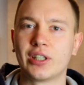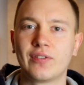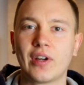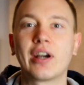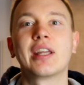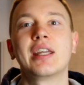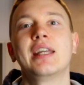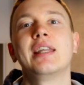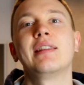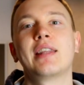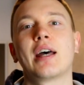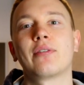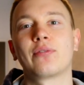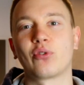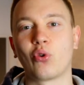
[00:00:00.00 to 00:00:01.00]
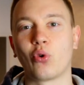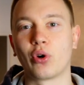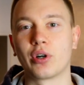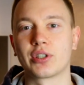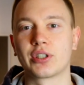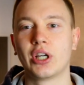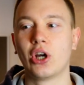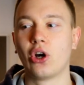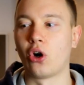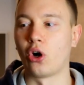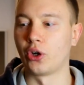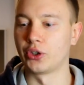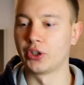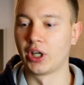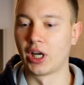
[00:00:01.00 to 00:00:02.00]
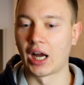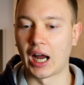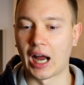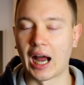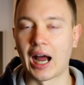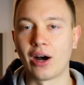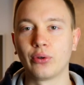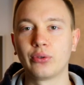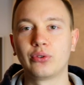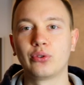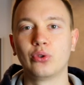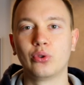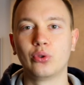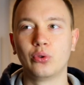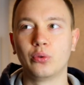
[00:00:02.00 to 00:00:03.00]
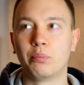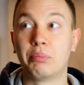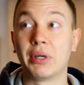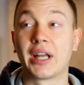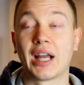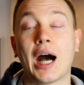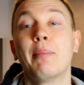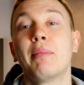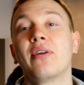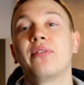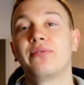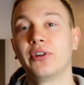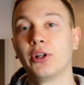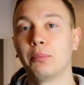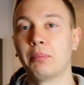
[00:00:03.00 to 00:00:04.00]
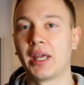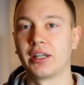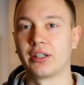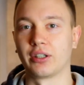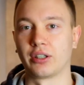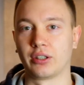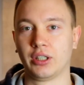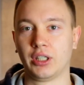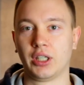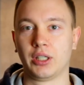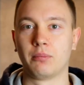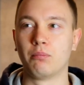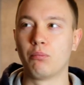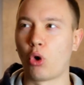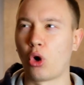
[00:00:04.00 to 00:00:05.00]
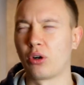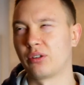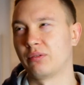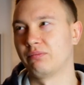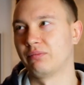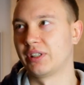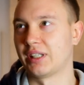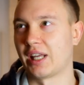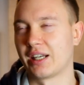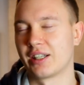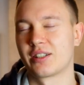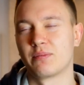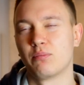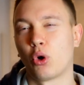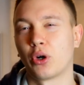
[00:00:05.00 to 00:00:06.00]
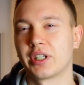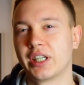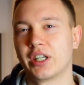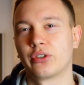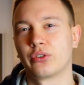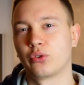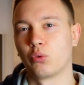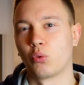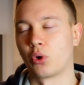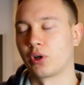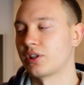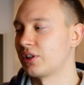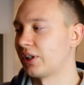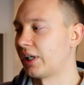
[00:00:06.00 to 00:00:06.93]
and very in-depth course on how to become a filmmaker, and it's more geared towards